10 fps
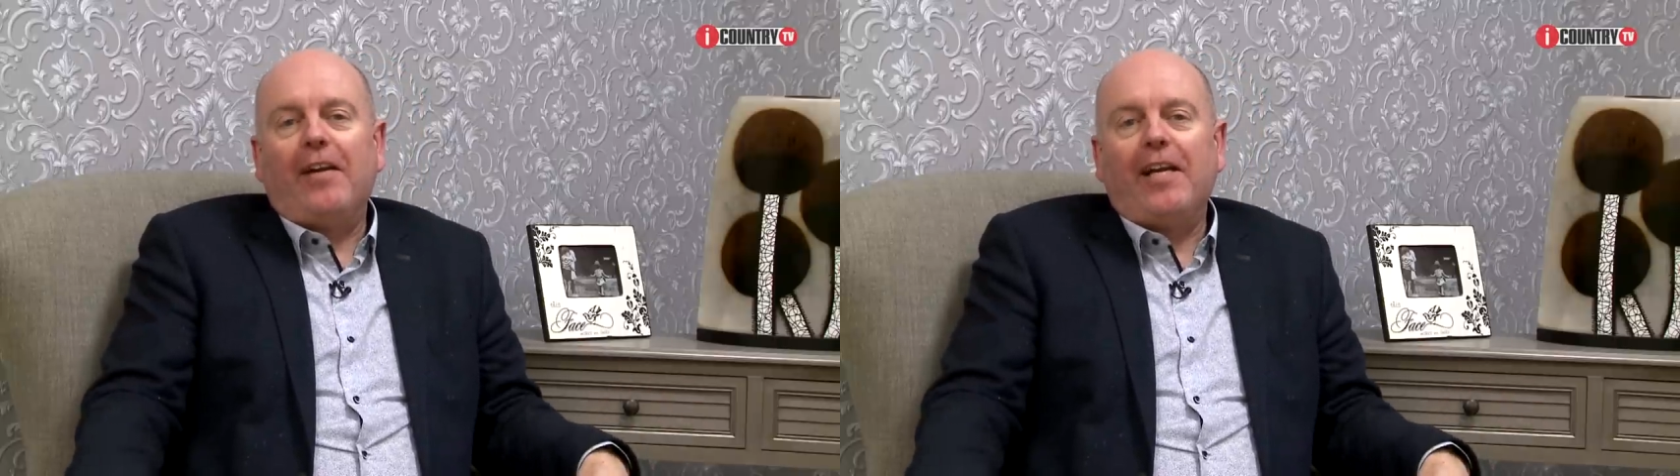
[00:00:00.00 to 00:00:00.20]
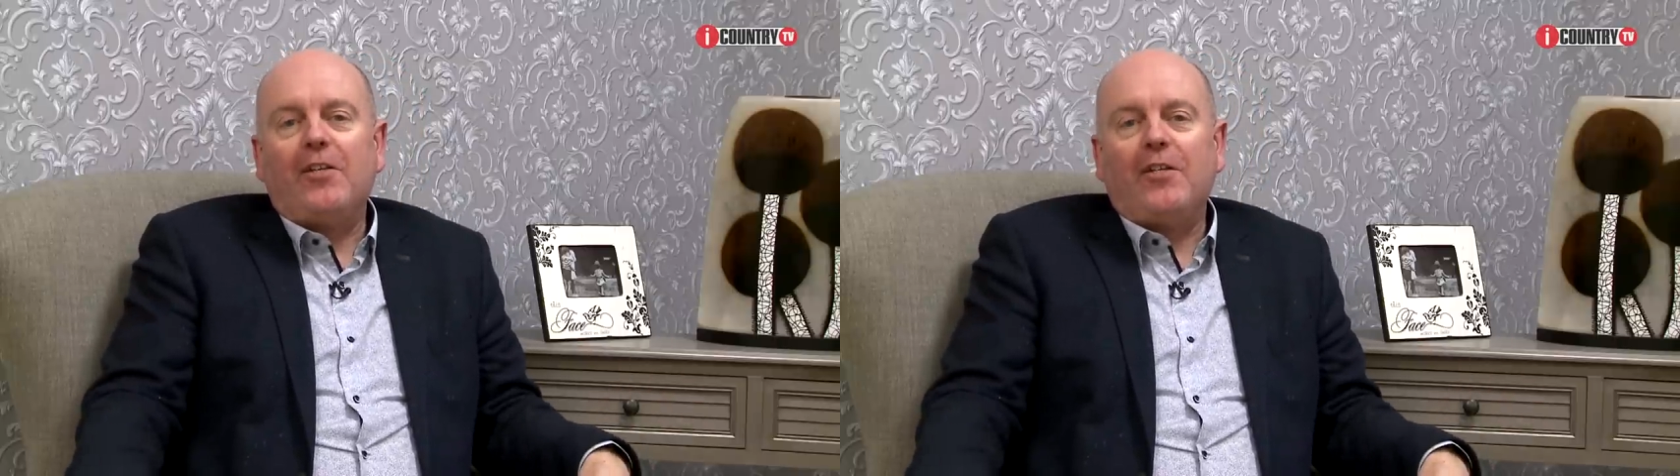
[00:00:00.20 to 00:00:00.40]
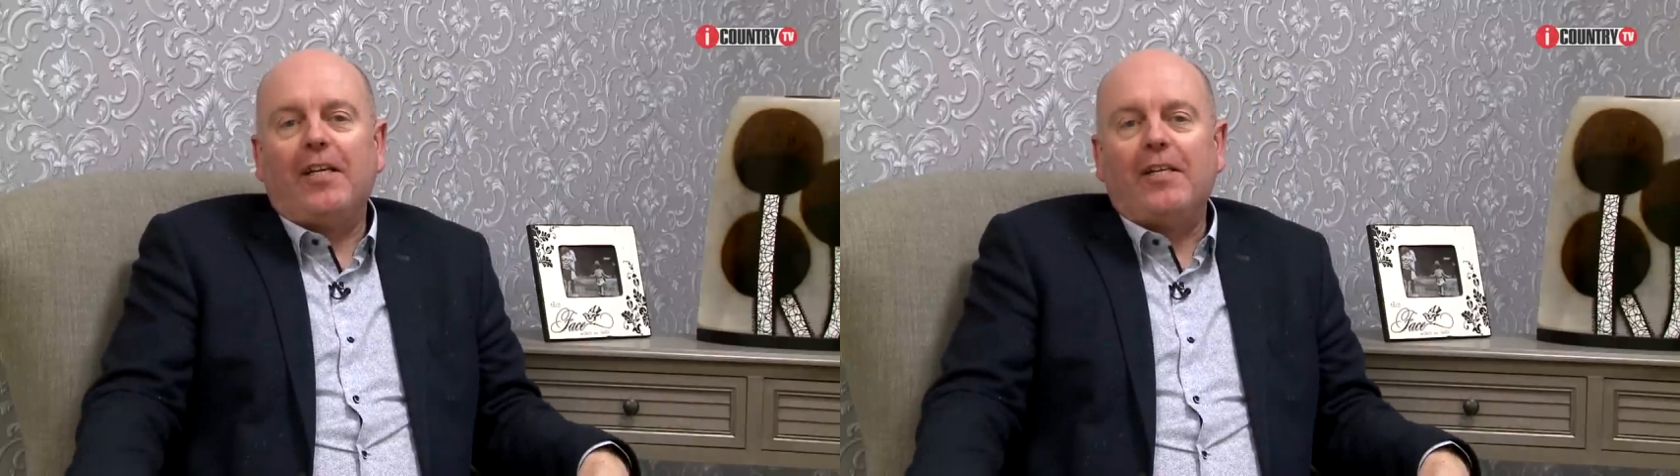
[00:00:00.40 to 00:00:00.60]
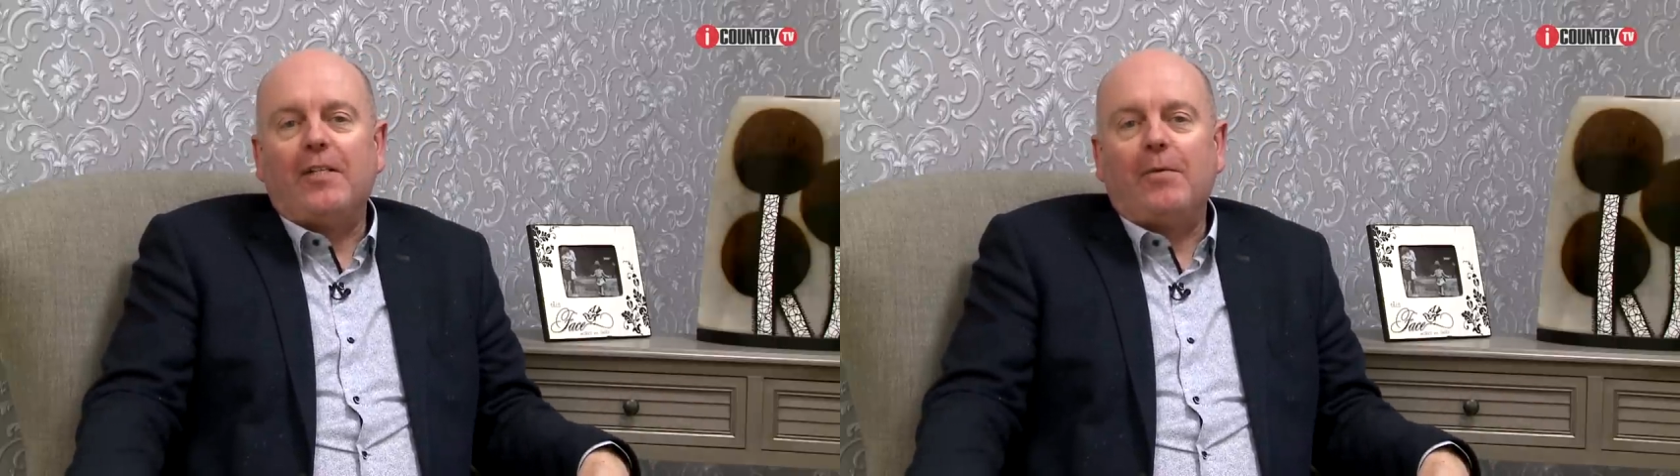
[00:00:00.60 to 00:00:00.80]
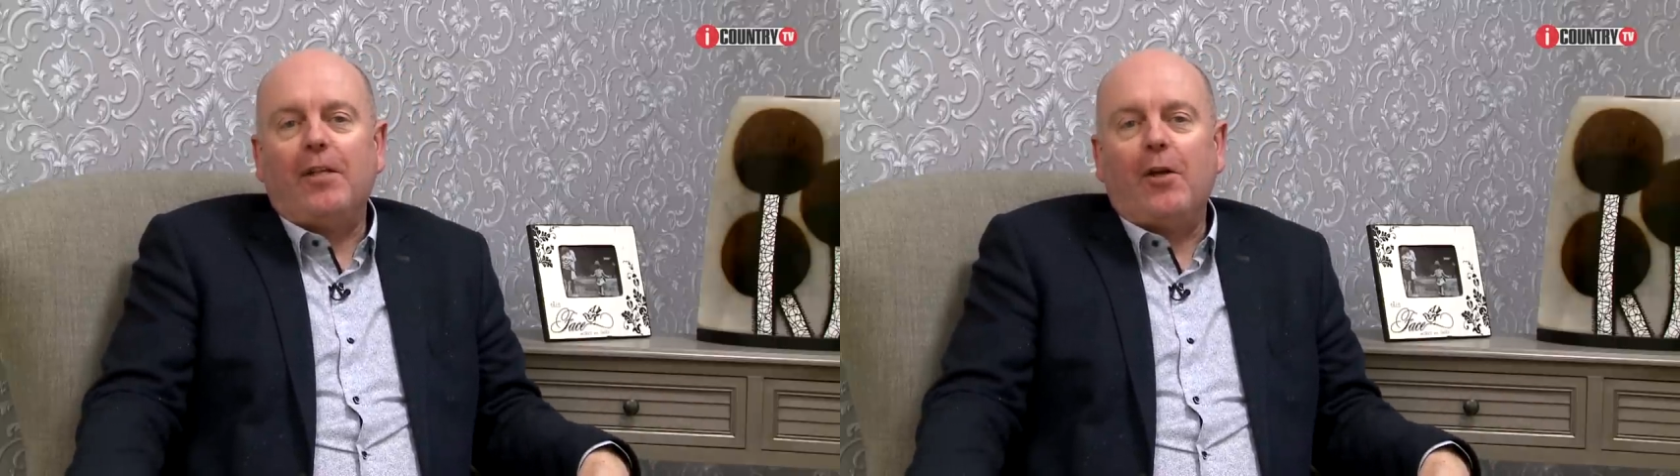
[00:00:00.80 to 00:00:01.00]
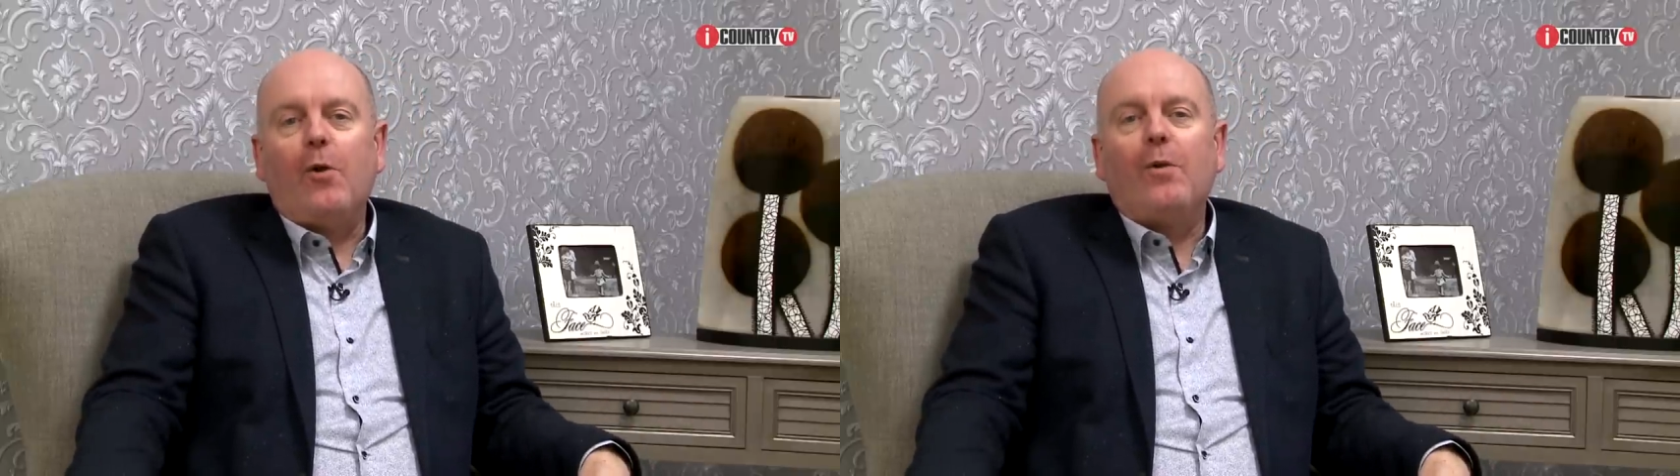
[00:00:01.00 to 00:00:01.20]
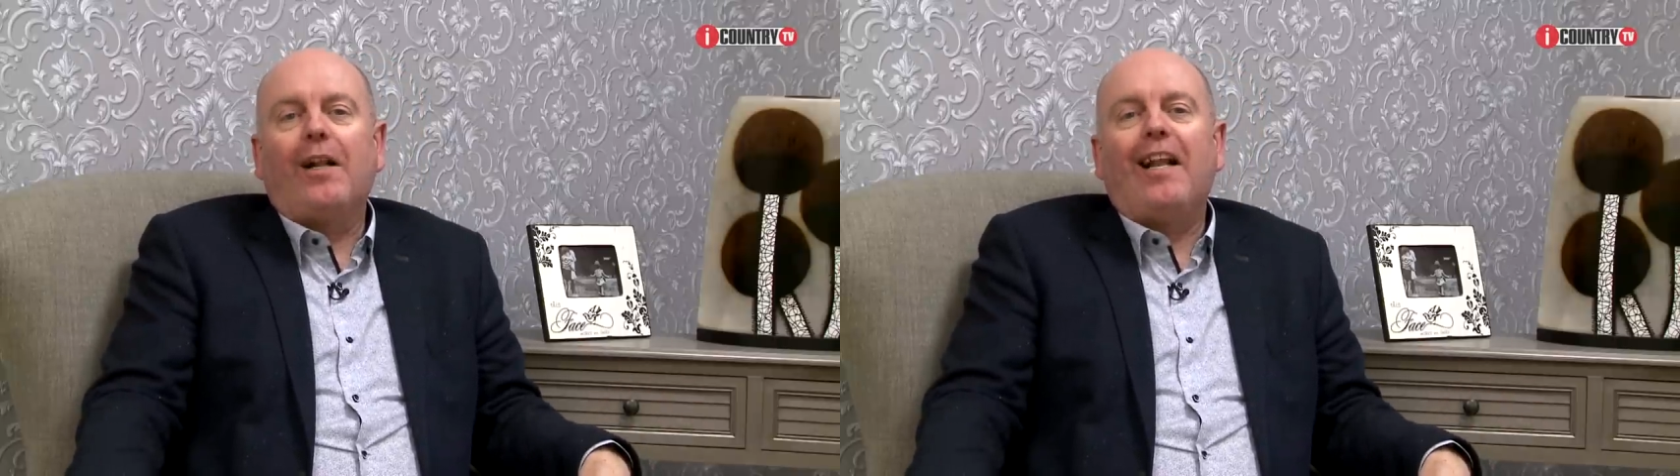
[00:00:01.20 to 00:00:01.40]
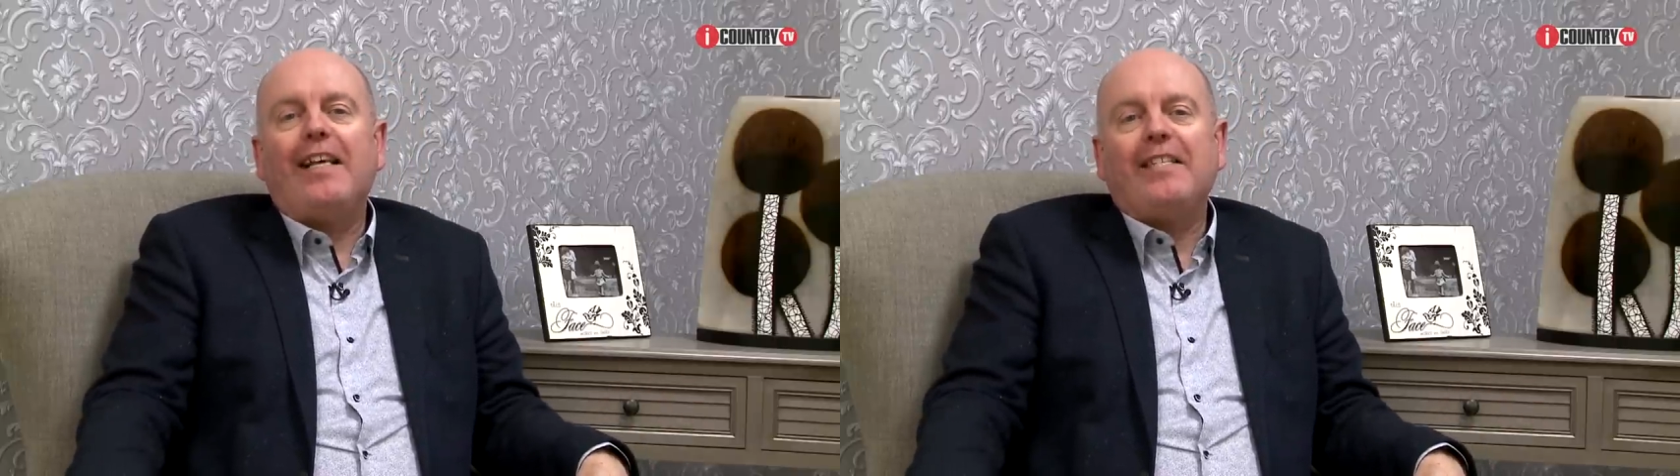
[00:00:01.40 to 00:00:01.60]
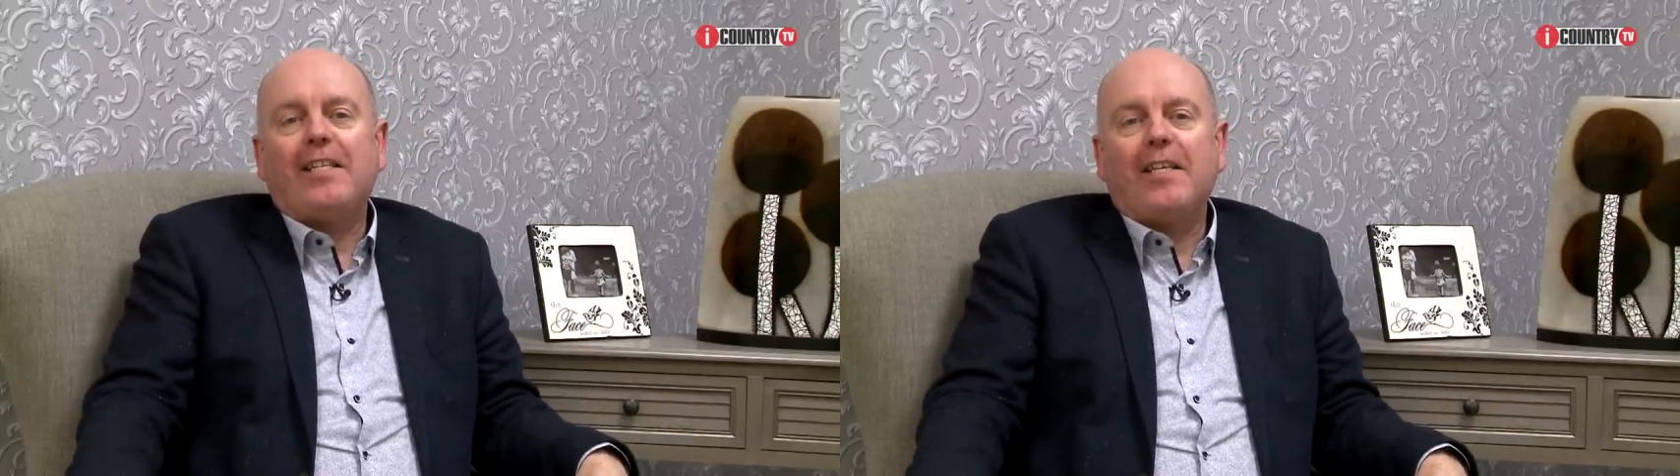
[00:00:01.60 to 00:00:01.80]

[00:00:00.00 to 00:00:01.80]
and here she is with an old classic